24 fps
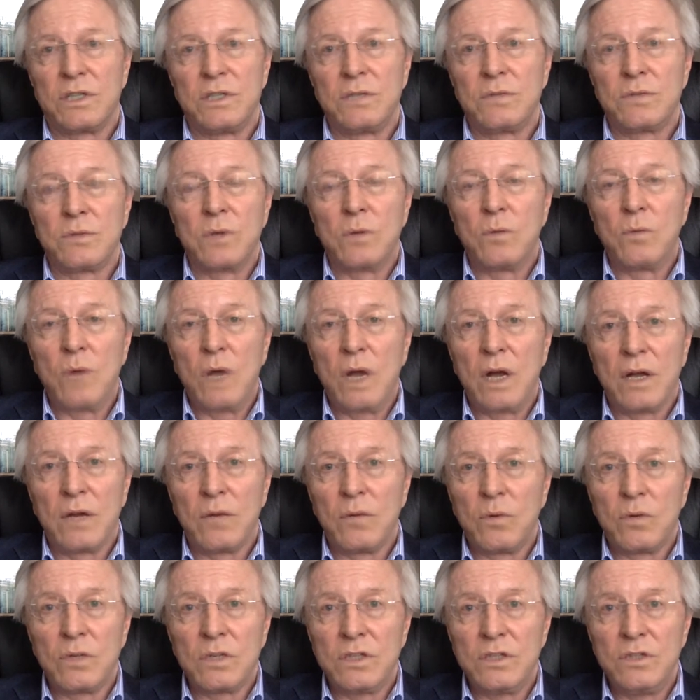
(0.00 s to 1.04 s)
is, well, why?
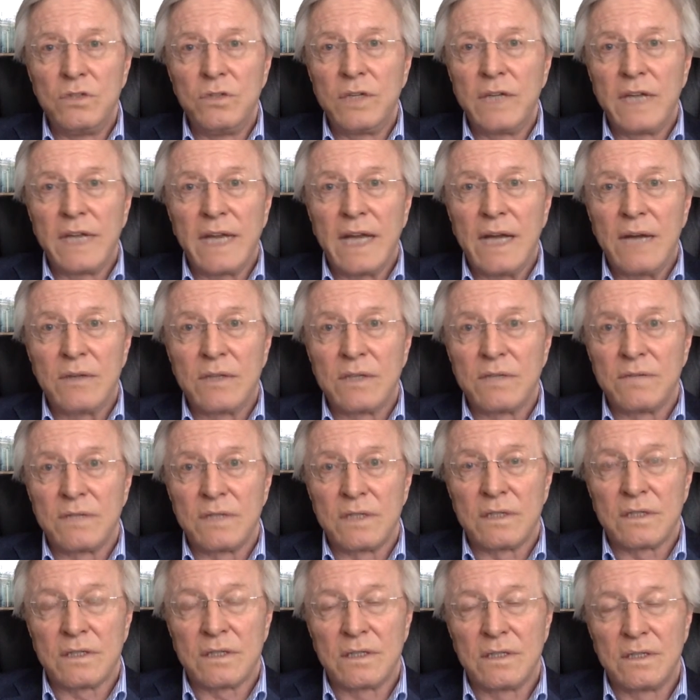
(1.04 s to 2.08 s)
What do you get out of it?